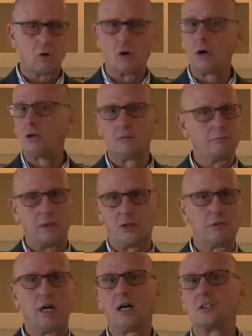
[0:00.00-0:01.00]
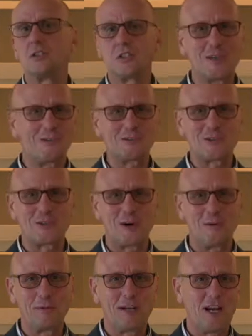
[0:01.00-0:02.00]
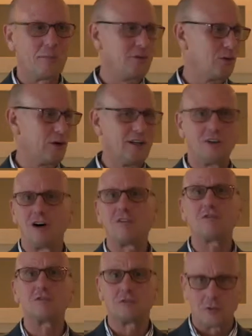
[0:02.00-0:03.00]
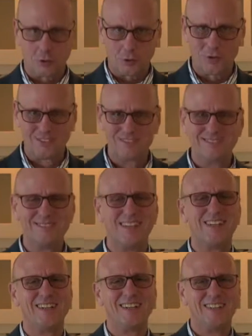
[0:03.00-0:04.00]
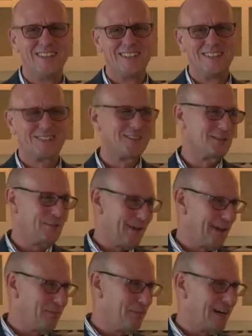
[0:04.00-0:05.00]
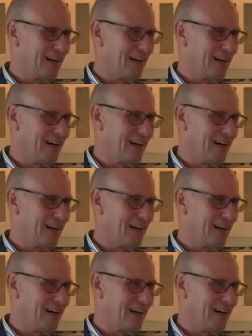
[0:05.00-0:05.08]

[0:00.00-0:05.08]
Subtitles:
them, or better yet, give us a call. We'd be happy to write an offer for you. This is Pat and